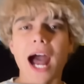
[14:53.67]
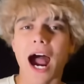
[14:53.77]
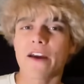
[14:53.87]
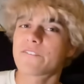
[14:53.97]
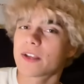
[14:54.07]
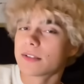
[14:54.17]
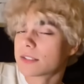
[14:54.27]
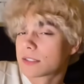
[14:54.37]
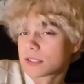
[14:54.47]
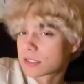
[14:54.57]
I feel
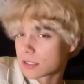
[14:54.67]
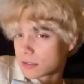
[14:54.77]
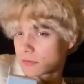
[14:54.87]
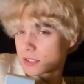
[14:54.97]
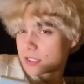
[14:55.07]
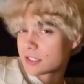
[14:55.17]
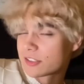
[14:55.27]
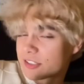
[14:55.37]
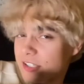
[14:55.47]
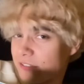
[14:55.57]
like that's kind of what death
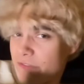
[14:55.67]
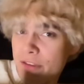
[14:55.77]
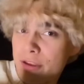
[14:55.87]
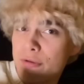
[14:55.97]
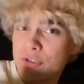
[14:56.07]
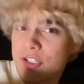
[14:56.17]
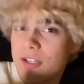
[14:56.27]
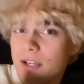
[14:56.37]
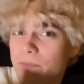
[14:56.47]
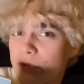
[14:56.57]
is like. I feel like you just
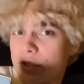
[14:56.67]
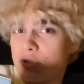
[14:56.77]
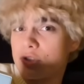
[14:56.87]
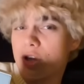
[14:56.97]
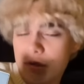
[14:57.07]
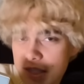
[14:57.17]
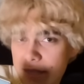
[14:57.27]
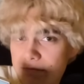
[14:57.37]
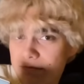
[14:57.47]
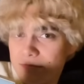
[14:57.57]
You just go to
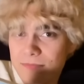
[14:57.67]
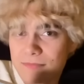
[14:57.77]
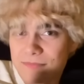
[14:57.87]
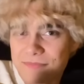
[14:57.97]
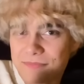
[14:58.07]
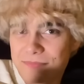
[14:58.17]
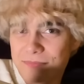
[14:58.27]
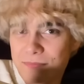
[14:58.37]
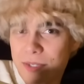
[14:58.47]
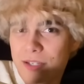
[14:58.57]
sleep,
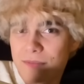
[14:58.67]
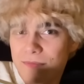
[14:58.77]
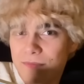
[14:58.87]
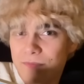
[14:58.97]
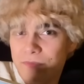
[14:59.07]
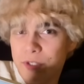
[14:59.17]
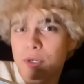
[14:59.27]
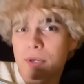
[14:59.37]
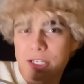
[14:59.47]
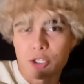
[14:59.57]
but you
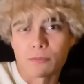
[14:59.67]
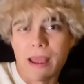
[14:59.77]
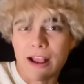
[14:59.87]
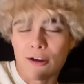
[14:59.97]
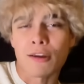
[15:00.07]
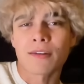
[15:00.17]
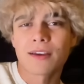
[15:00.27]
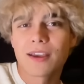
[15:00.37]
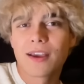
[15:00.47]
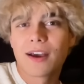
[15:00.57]
don't get turned back on.
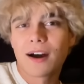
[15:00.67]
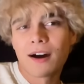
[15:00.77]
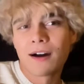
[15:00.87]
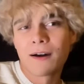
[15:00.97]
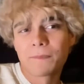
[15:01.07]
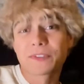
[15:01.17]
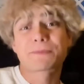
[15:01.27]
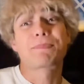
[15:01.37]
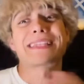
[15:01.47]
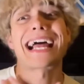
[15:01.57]

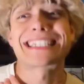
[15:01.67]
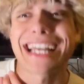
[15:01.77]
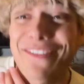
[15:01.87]
But that's like